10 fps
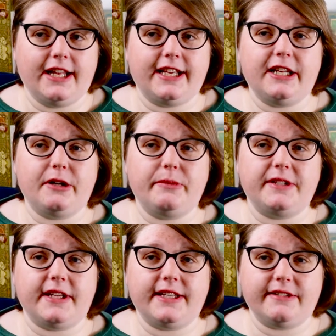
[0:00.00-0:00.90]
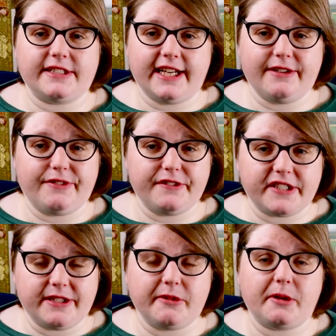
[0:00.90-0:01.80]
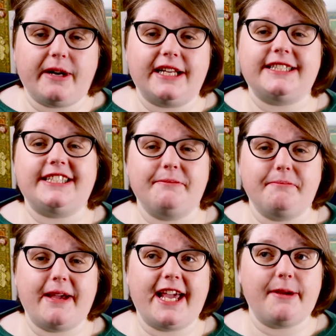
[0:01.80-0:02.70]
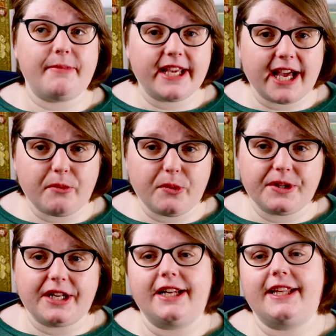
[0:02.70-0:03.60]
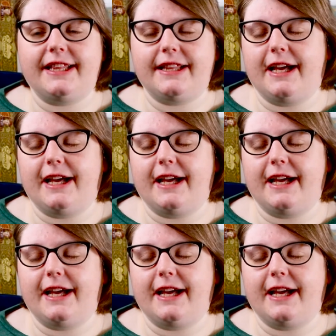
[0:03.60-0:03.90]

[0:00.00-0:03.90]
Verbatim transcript: Like, you know, we send out 10, 15 requests and maybe get one and I